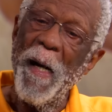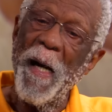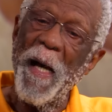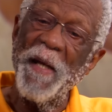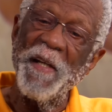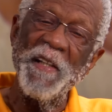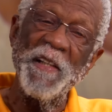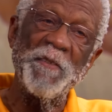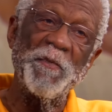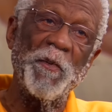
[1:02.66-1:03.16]

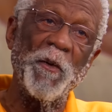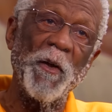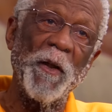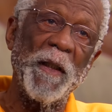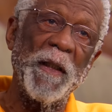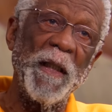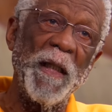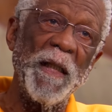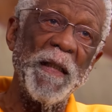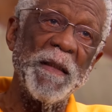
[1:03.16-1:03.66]
and these four
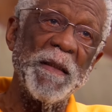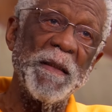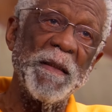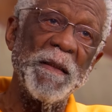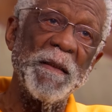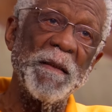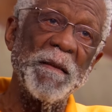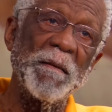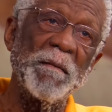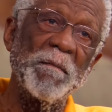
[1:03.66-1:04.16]
kids
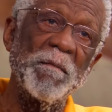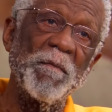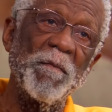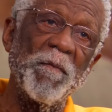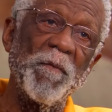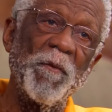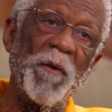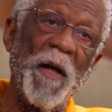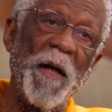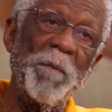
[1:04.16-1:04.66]

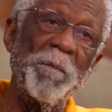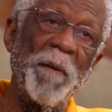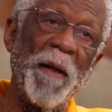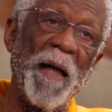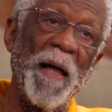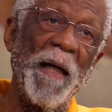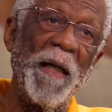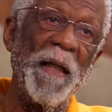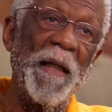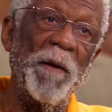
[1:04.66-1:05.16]
ran
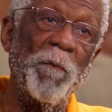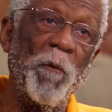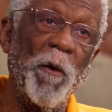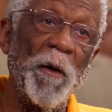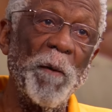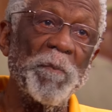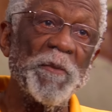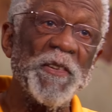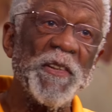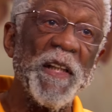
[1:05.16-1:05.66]
by, and
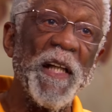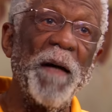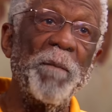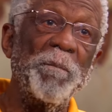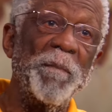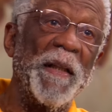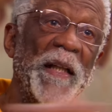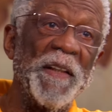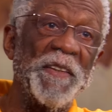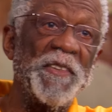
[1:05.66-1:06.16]
one of them
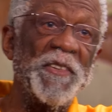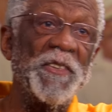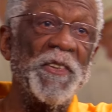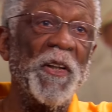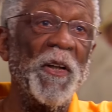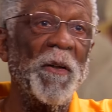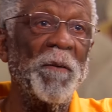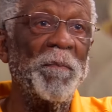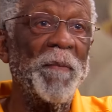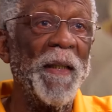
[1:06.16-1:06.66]
slapped me as he's
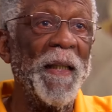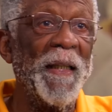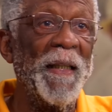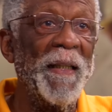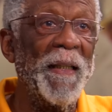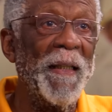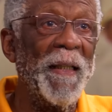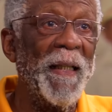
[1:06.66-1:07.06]
going by.